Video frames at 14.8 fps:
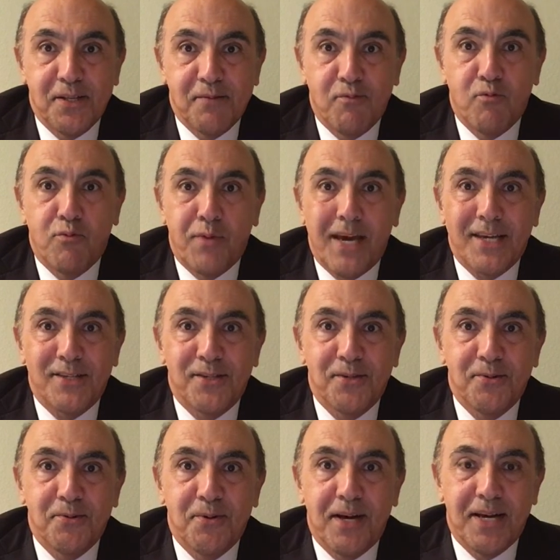we'll be back to
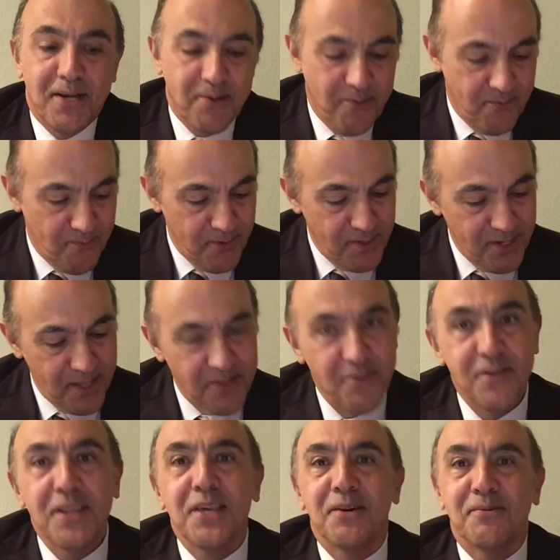you with another
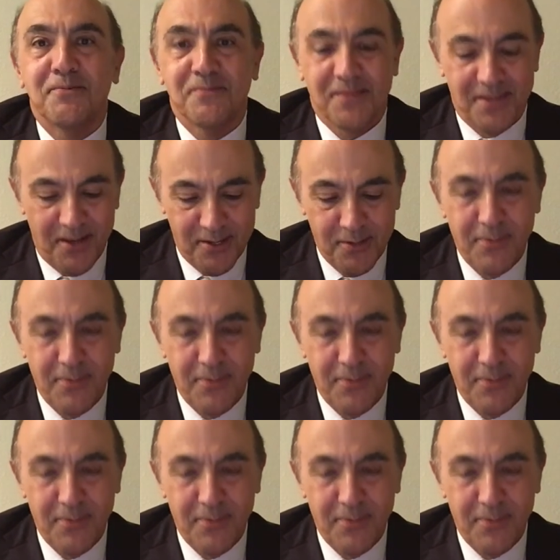video. All the